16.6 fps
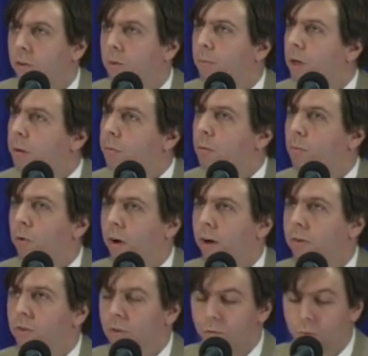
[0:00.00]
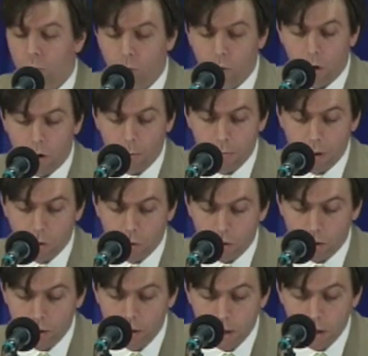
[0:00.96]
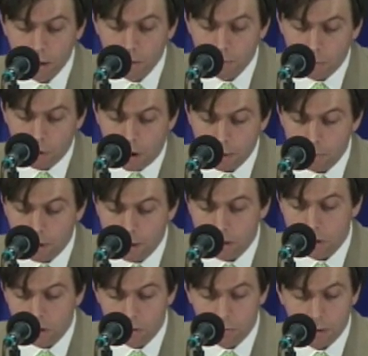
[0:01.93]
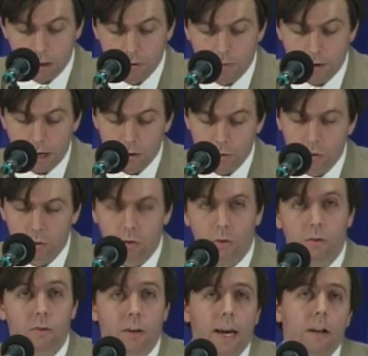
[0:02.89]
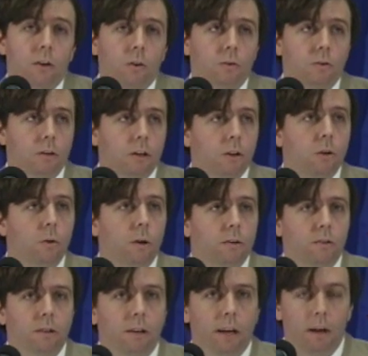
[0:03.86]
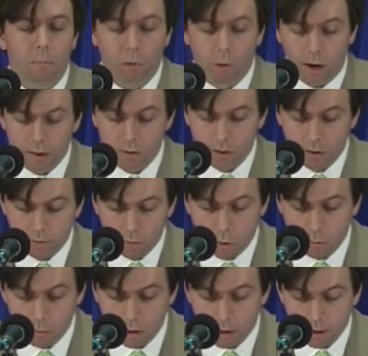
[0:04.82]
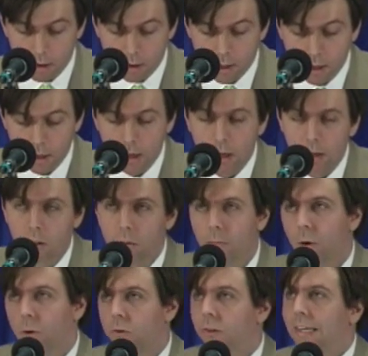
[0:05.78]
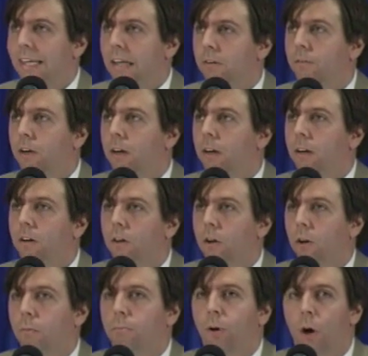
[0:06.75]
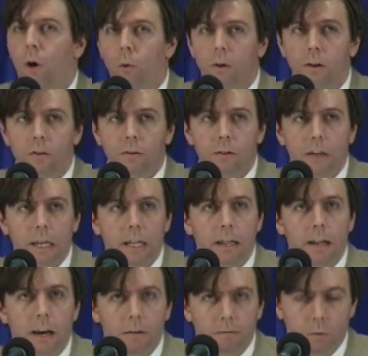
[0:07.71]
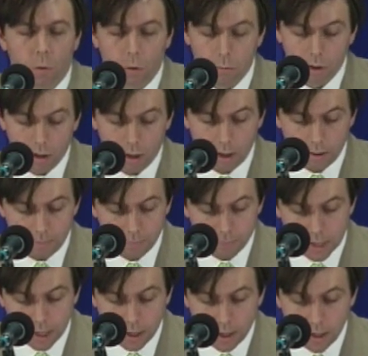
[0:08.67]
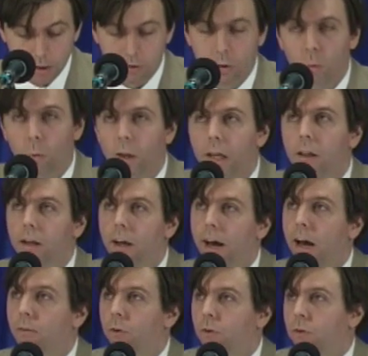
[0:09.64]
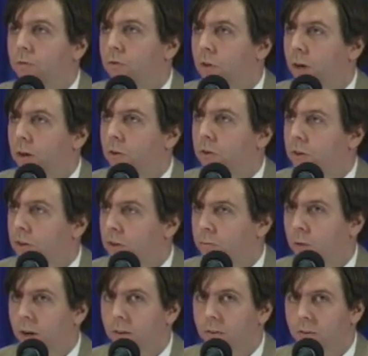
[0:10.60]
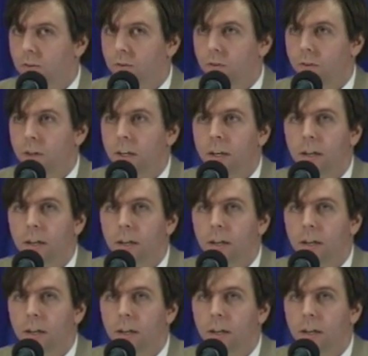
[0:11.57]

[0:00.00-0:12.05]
the minimum prices for raw milk bought by cheese manufacturers are set using a USDA pricing formula. The most significant component in that formula is the weekly average of cheddar cheese prices.